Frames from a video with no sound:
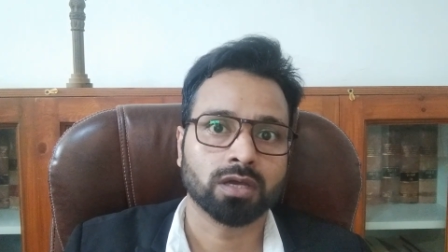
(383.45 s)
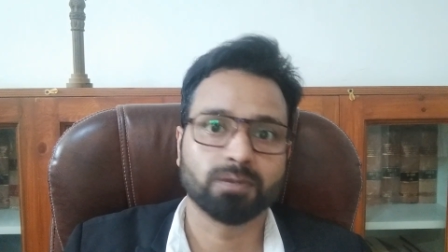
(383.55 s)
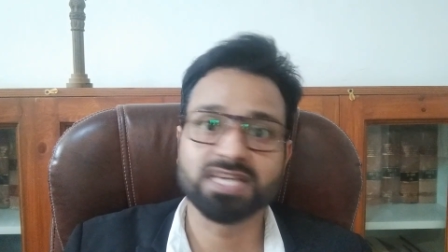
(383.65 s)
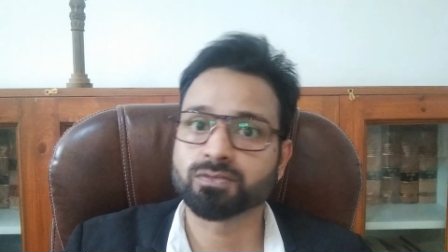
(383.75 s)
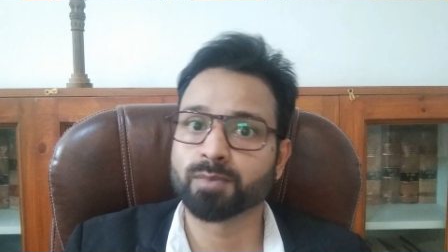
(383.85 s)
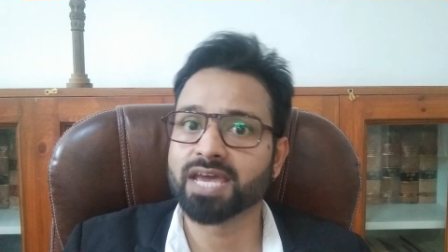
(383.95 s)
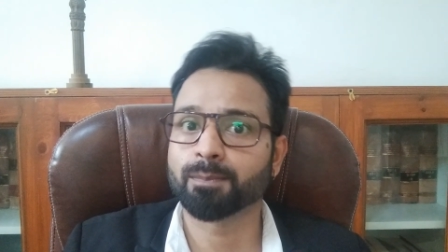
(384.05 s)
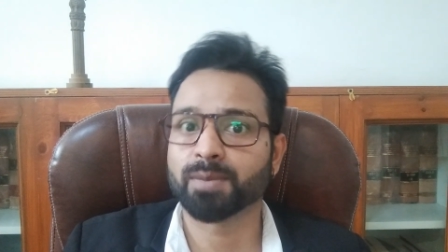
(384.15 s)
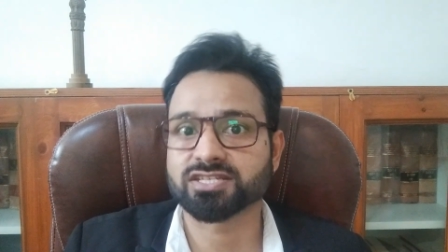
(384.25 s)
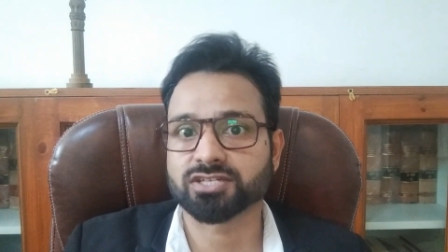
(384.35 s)
which
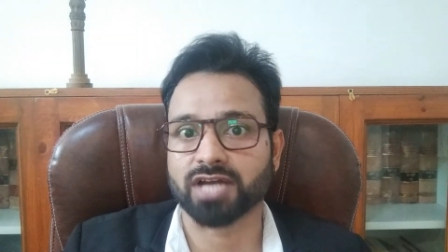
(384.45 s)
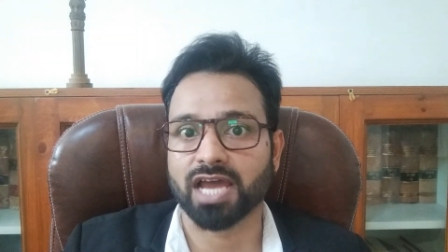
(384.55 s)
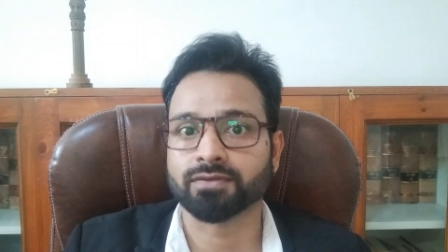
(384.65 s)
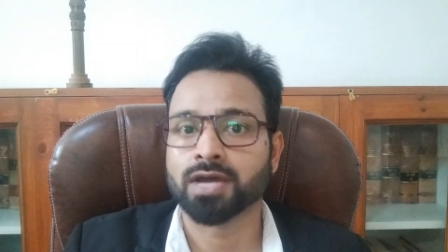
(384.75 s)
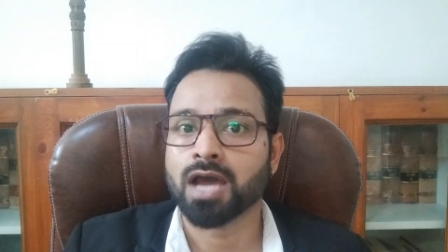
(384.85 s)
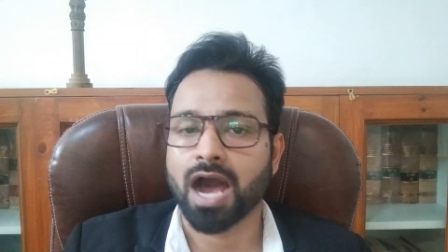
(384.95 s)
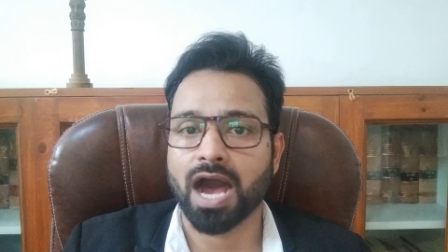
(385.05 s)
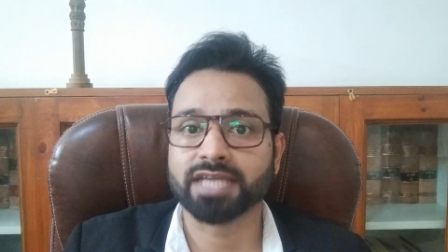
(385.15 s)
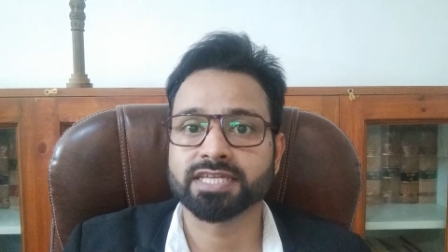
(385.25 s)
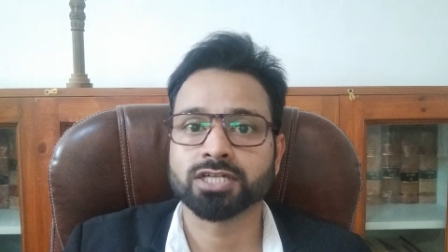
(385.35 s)
may prescribe
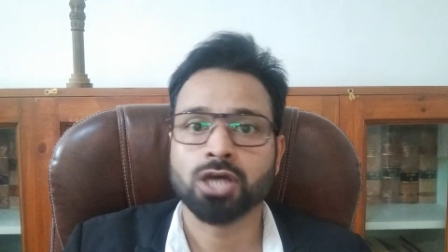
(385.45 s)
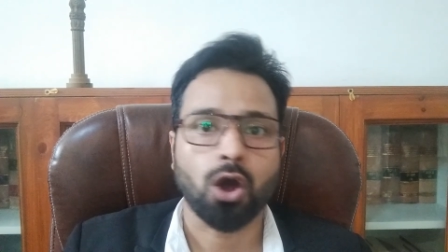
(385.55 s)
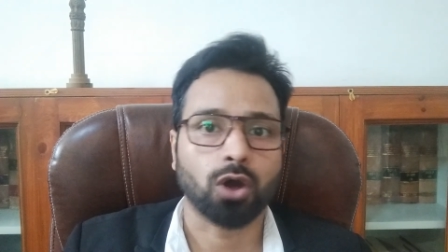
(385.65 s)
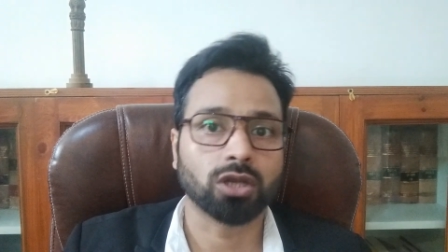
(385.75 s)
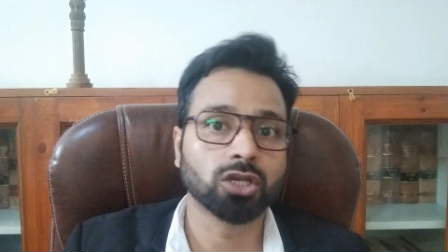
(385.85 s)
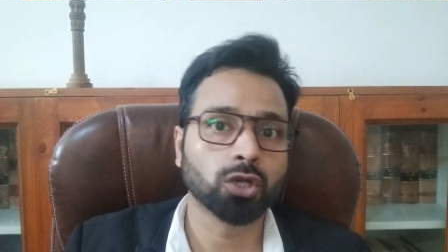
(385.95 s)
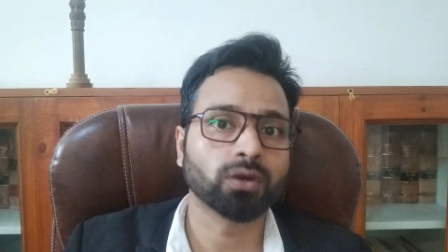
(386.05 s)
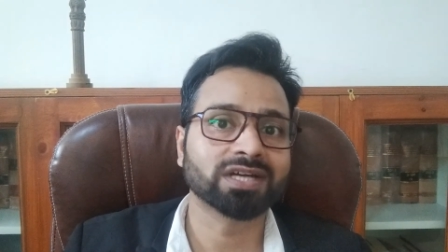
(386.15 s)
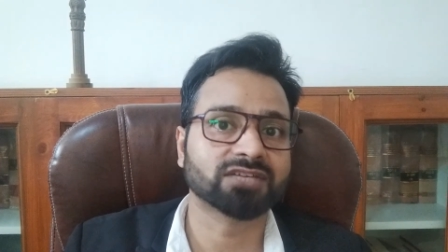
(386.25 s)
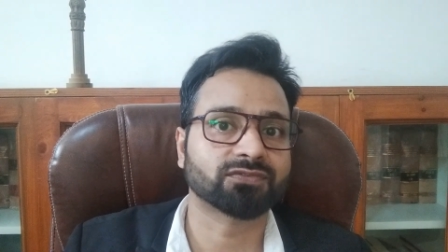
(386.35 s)
higher or
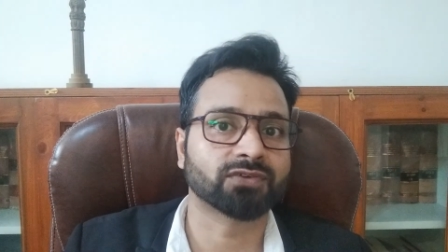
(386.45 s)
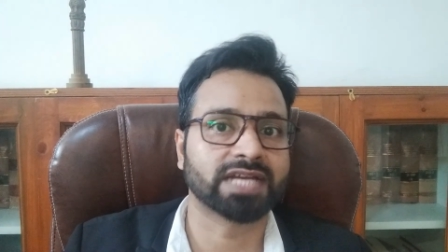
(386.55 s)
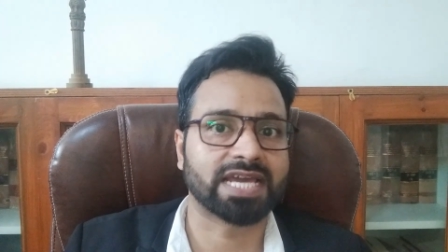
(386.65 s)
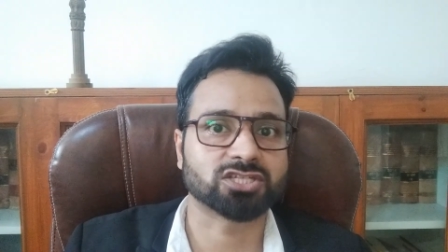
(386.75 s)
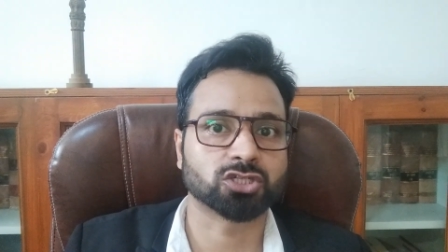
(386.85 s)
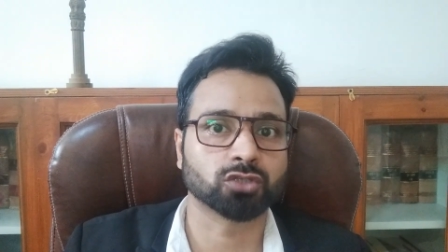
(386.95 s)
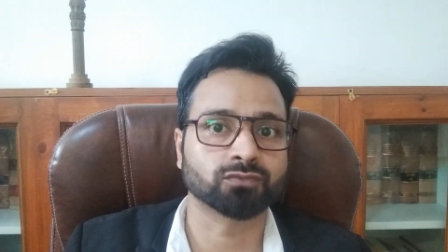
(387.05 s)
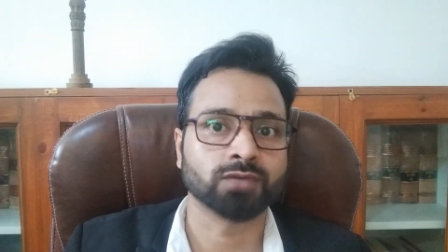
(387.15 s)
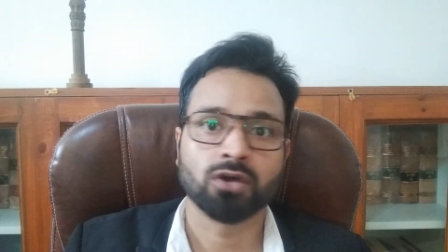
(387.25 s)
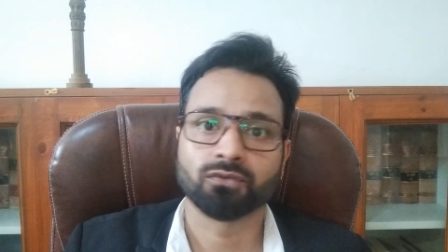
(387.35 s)
lower different age
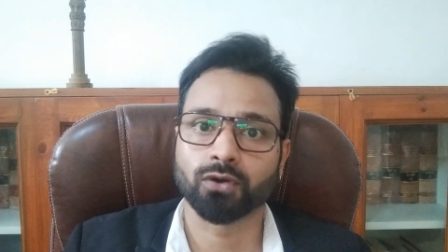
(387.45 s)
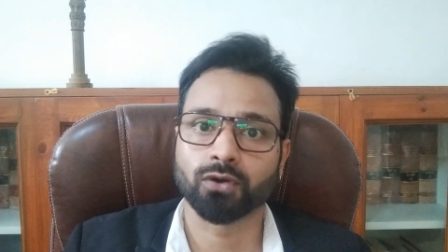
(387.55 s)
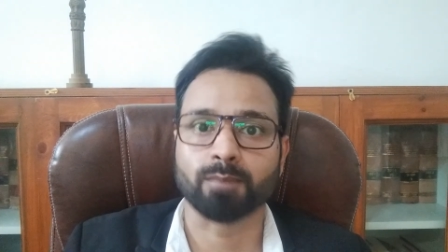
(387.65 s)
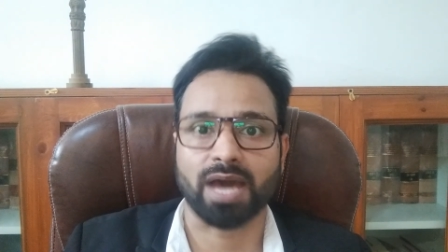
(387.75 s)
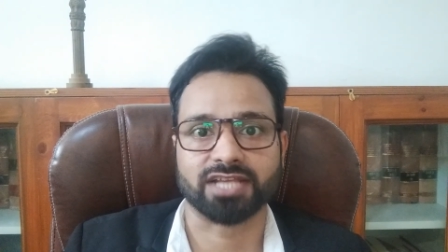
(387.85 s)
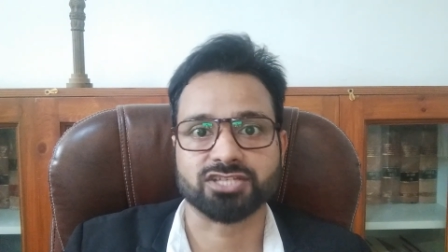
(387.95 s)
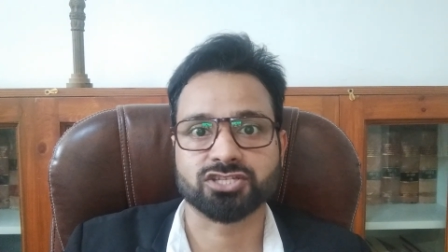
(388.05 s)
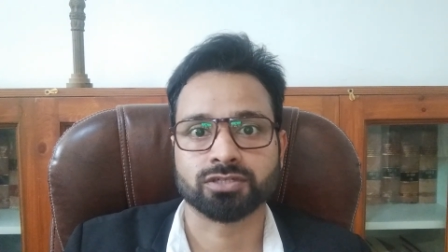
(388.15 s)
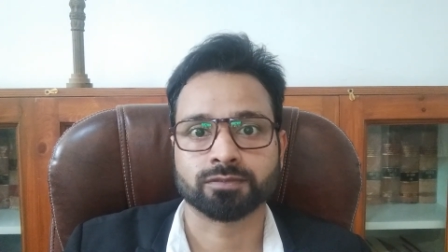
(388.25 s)
group for marriage.